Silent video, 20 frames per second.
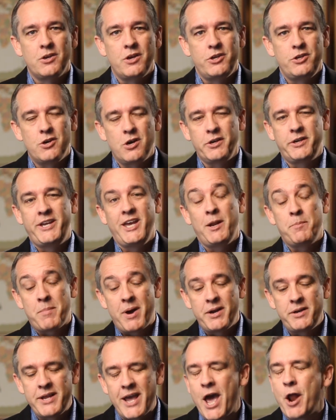A young kid,
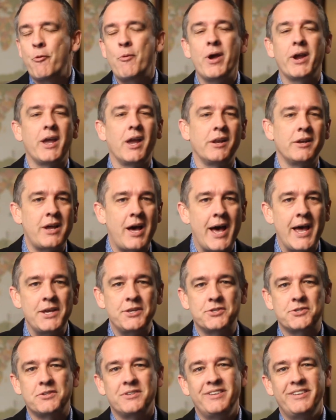my dad
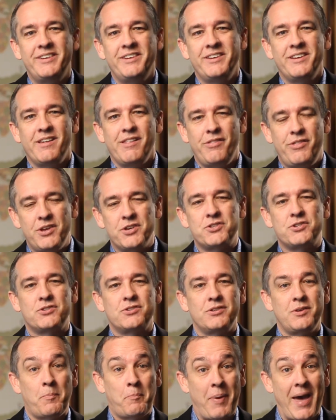recognized
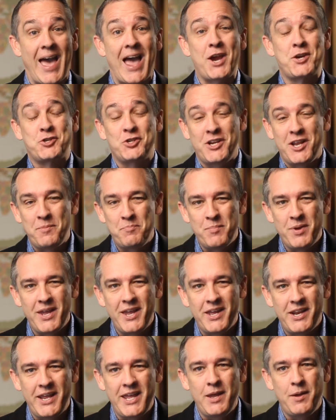this passion in
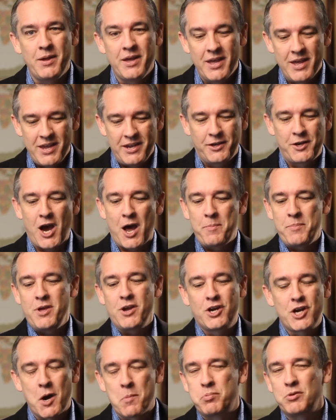me, and he got me
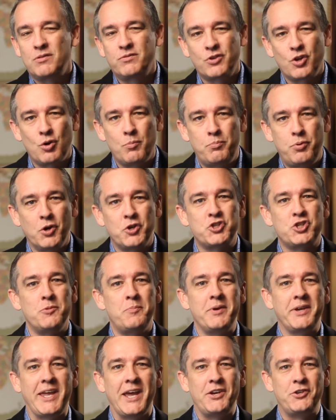a couple of little books to
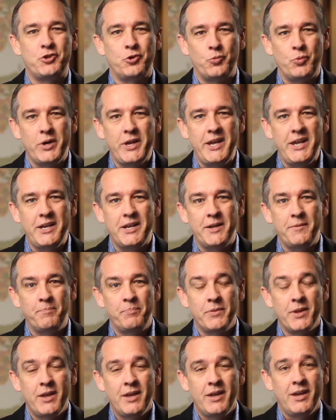begin to read. And
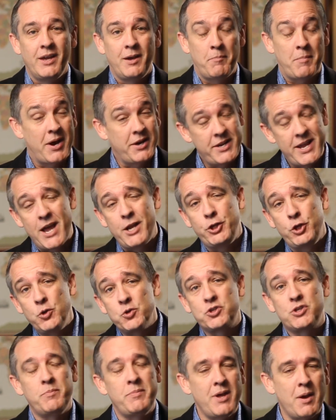my dad
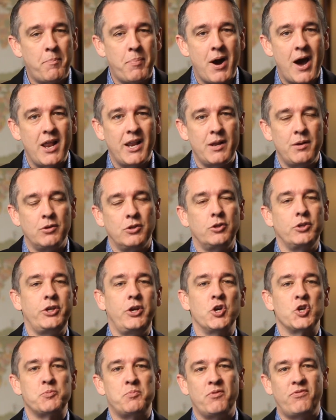used to be a pilot
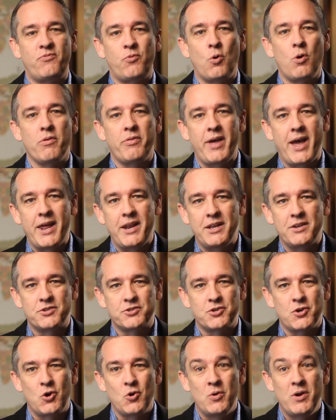years before that, and
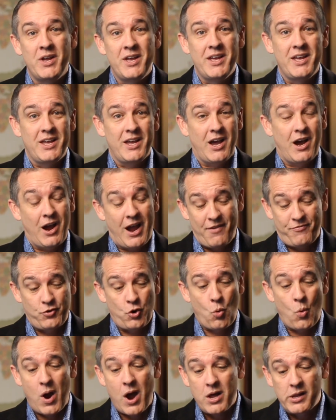so after
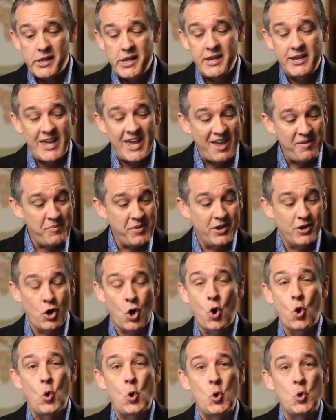a while he gave me an
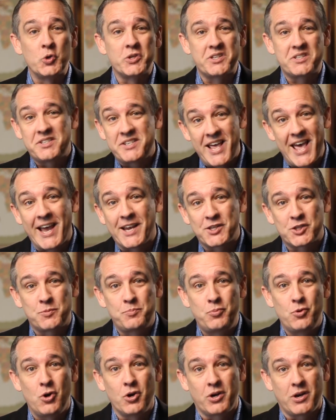old
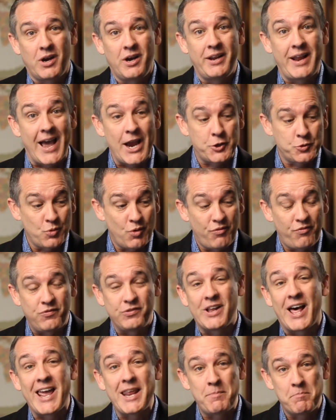textbook, an actual
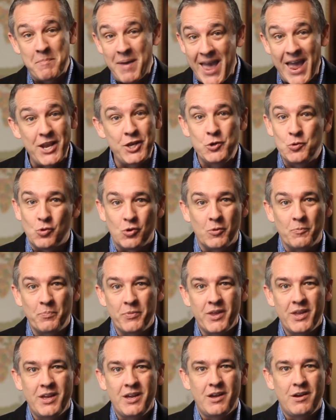flight manual
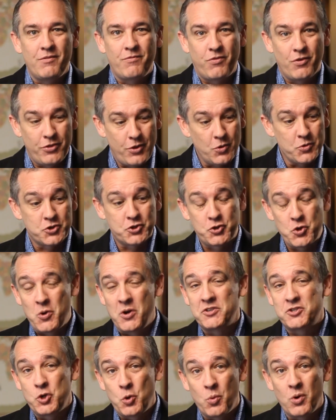for those
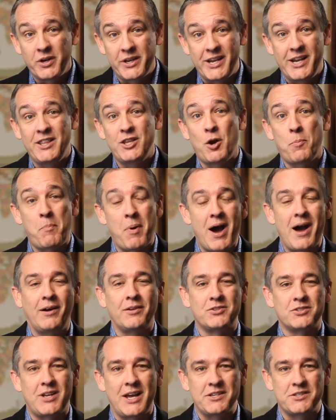students who were getting their
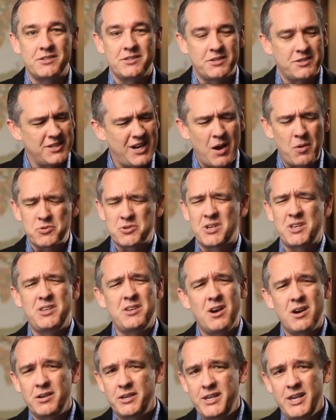pilot's licenses. And I was a
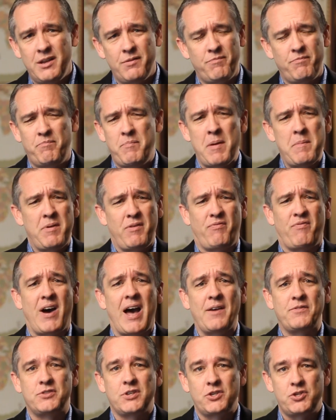young kid, maybe
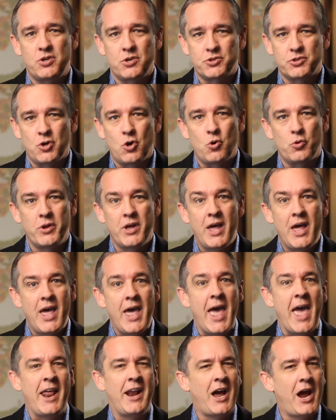5, 6 years old,
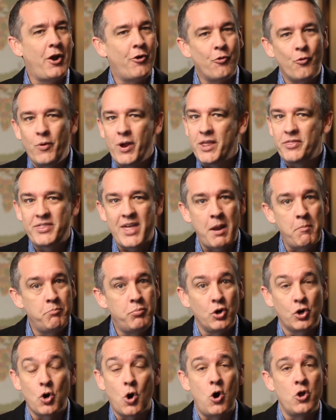and I read that
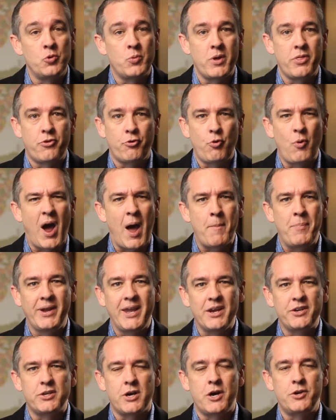book all the way through. I
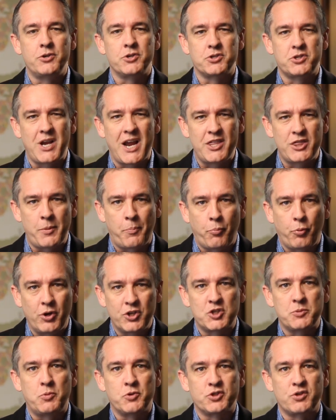began to understand the
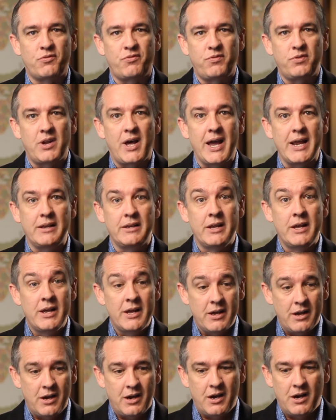principles of flight,
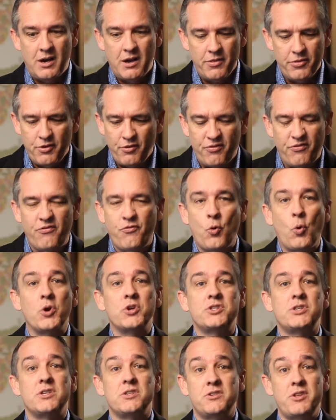the
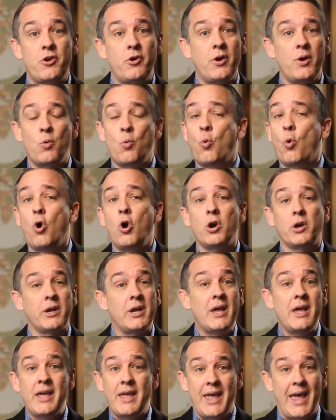forces that are at work
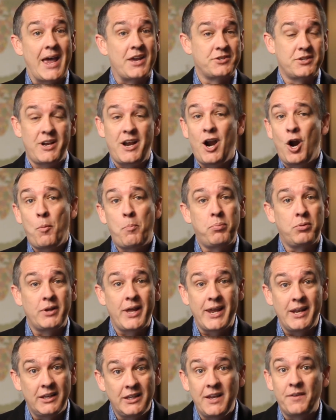as an
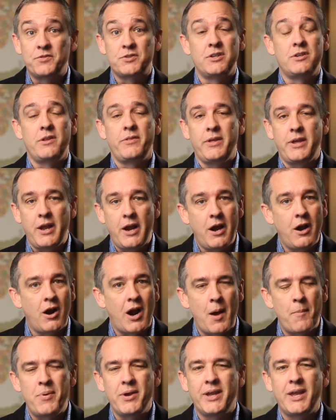airplane lifts into the air.
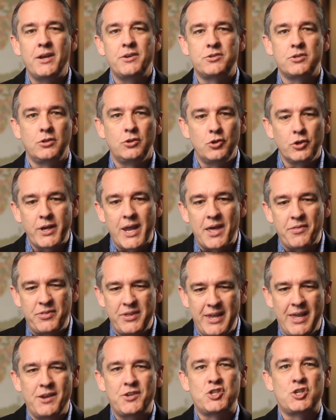I began to look at the
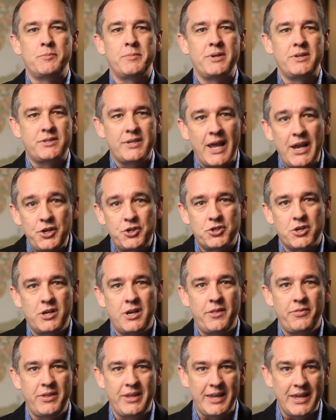
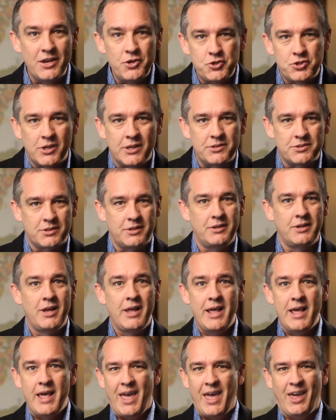instrumentation and the engines and
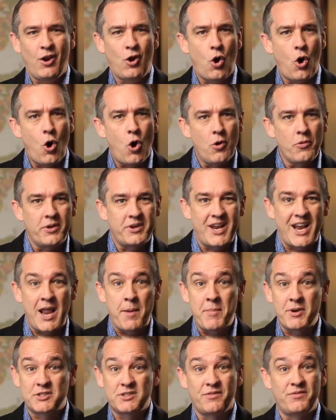all the
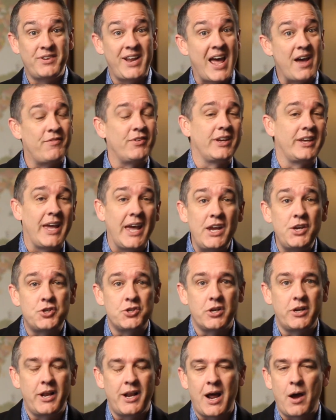dynamics of
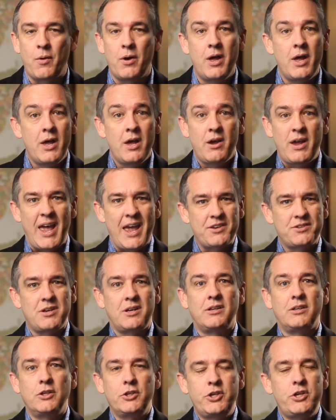navigation. And as
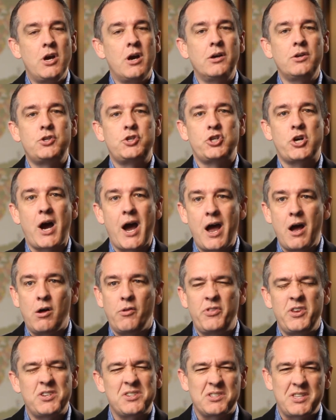a young
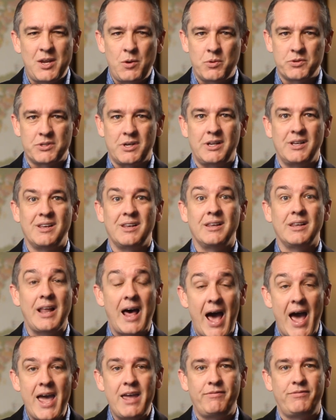child, this thing was
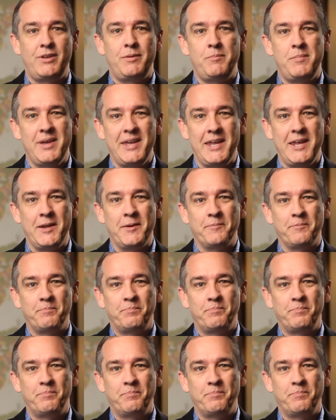alive in me.